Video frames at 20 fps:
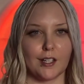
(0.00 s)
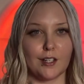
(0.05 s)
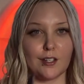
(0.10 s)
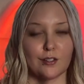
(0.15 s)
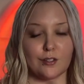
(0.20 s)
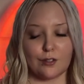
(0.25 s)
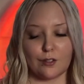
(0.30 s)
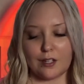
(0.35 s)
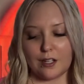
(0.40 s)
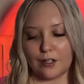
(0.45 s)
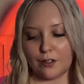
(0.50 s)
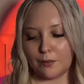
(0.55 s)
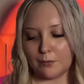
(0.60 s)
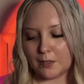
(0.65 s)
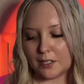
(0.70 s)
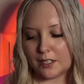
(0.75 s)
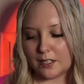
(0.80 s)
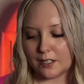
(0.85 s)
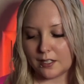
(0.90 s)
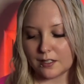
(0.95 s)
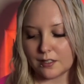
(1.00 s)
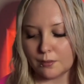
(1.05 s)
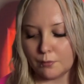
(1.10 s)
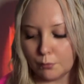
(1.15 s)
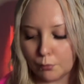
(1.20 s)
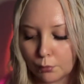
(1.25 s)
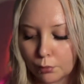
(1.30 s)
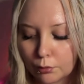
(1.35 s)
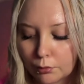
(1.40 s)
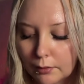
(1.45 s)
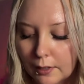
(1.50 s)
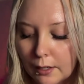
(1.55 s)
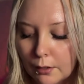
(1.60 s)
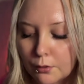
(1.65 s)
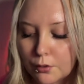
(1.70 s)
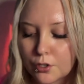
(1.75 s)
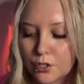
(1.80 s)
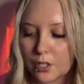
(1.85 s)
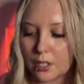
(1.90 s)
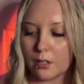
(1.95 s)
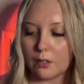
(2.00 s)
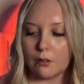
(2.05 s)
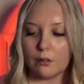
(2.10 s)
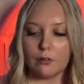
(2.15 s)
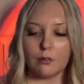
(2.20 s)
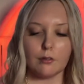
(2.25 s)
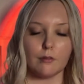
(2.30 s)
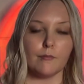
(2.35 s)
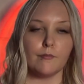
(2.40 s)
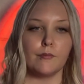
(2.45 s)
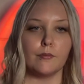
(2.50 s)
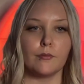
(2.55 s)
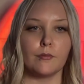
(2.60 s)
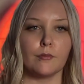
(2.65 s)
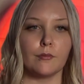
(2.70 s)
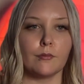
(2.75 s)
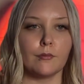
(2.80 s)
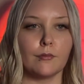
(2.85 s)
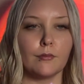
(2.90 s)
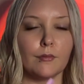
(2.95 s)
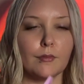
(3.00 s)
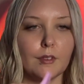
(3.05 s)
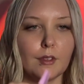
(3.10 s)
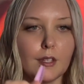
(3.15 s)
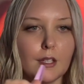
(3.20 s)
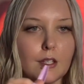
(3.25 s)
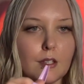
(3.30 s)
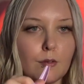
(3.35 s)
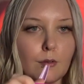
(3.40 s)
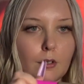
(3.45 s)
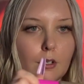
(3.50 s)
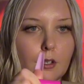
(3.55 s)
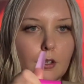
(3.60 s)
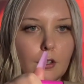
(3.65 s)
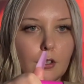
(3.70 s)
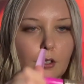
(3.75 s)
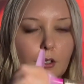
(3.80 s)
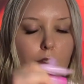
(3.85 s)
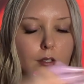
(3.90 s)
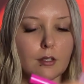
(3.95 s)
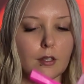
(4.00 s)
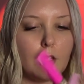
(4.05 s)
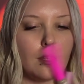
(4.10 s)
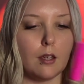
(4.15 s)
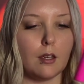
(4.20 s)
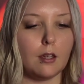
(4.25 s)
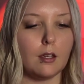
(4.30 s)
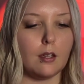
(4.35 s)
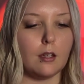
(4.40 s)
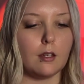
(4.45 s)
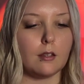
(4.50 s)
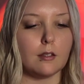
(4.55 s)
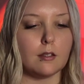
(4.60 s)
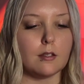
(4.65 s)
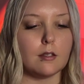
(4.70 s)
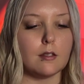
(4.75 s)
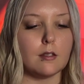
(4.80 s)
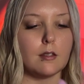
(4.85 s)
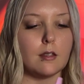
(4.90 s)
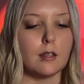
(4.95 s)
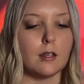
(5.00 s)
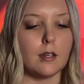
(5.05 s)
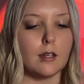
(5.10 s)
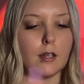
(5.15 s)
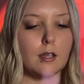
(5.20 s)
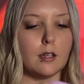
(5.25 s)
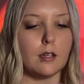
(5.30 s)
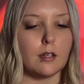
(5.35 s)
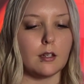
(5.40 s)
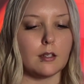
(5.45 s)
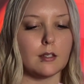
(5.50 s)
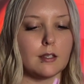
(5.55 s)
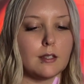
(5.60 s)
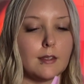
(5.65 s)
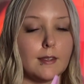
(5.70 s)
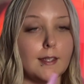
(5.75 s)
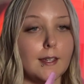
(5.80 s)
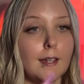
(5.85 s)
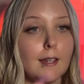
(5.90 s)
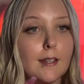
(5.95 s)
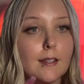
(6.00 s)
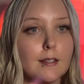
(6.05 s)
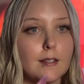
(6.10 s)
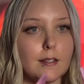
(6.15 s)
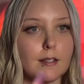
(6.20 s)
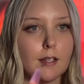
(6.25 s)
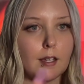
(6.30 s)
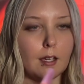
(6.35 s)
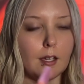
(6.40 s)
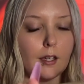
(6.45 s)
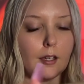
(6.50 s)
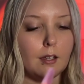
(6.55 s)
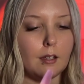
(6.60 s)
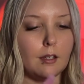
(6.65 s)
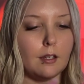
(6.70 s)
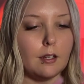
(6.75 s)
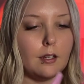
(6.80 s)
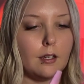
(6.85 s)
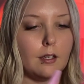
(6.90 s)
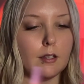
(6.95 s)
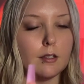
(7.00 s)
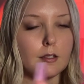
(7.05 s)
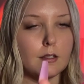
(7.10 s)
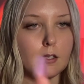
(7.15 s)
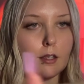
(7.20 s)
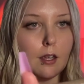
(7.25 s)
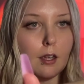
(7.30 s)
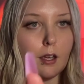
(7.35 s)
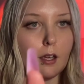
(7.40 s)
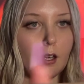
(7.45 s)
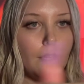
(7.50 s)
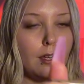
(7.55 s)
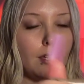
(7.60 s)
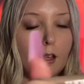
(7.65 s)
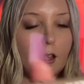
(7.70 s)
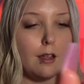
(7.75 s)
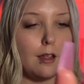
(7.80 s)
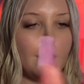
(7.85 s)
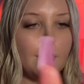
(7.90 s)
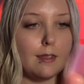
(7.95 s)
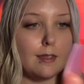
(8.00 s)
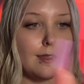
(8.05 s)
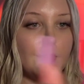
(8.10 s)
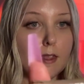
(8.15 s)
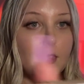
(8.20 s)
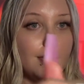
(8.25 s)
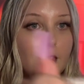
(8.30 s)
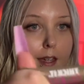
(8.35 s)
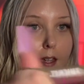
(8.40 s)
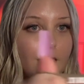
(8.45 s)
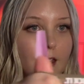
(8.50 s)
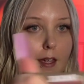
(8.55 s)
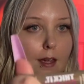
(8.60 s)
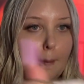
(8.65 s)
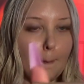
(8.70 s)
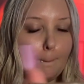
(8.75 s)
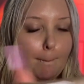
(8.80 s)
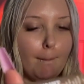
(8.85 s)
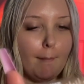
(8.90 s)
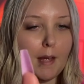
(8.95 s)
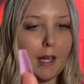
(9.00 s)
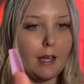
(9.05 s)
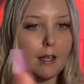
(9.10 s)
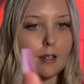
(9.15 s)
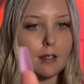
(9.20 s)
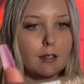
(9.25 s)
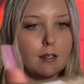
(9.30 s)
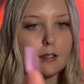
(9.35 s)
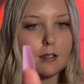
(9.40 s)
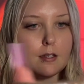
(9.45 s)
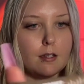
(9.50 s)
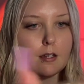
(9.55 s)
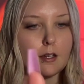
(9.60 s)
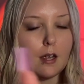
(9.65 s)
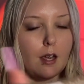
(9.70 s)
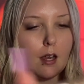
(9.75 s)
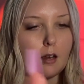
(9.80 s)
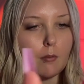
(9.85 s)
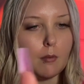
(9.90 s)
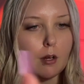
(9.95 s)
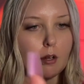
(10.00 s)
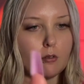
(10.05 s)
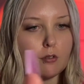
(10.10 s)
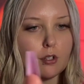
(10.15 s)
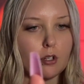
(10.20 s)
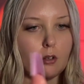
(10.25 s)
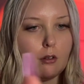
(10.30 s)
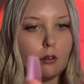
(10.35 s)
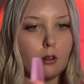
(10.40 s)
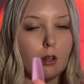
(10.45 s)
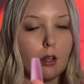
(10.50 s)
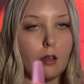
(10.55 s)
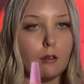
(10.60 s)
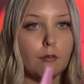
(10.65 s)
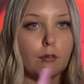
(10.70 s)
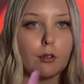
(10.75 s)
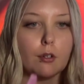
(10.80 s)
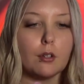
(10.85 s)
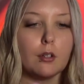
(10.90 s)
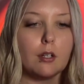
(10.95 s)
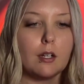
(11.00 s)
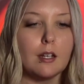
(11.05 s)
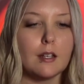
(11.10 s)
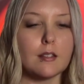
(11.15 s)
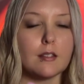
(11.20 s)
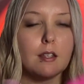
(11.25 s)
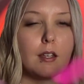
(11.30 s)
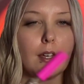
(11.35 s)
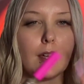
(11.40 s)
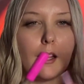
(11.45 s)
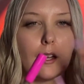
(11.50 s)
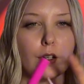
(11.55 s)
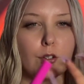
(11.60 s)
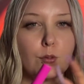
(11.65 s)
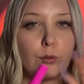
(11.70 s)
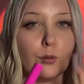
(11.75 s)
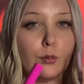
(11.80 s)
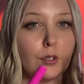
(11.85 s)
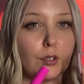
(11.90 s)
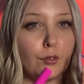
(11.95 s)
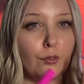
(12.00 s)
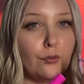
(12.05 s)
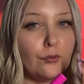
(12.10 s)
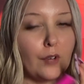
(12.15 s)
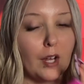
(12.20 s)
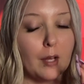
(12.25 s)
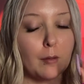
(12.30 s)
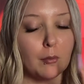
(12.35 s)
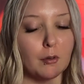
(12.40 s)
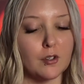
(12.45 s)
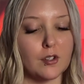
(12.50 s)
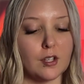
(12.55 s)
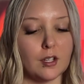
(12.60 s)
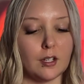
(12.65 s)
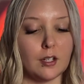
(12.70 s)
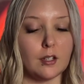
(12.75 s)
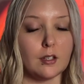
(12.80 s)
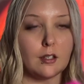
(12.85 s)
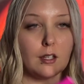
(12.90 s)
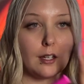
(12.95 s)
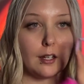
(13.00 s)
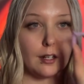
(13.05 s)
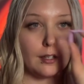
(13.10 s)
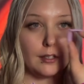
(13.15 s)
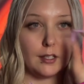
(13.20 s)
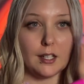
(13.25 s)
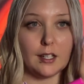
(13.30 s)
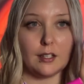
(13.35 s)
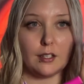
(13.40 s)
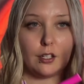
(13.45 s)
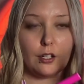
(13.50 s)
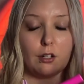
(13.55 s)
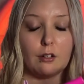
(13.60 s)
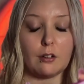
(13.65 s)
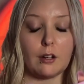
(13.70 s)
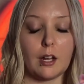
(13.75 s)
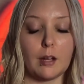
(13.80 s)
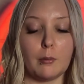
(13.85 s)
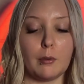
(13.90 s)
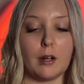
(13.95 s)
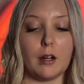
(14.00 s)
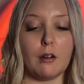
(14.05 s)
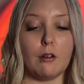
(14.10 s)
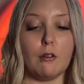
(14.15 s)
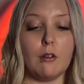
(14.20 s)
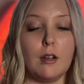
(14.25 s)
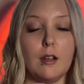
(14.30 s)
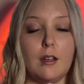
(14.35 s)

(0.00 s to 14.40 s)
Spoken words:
So now I'm going to take some brow gel. This is what it looks like. This is the NYX Thick It Stick It, and it is like the best eyebrow gel ever. It has like actual little fibers in it that cling to your eyebrow